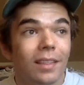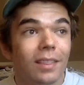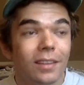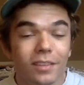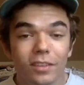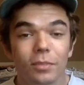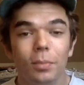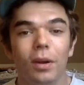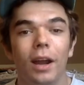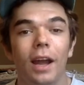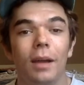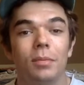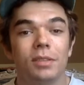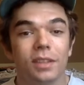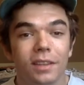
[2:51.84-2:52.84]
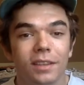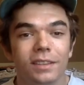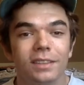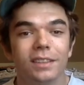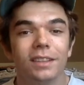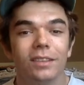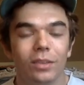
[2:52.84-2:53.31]
This is perhaps the
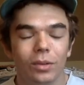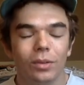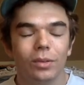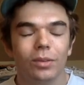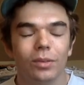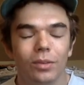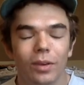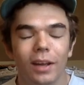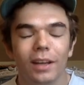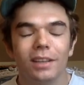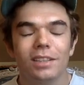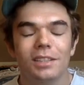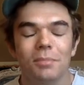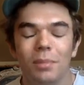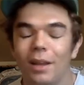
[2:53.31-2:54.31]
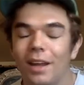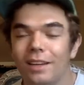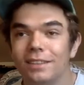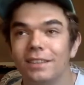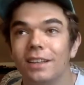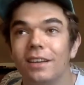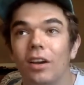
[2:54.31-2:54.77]
single greatest
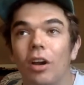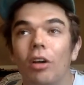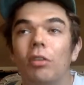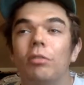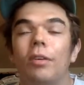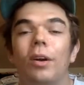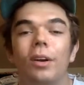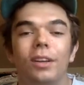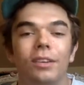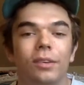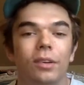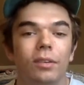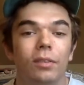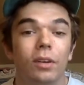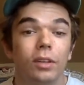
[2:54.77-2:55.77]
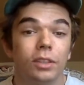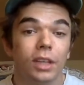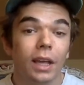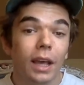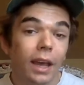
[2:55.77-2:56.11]
blessing of our universe,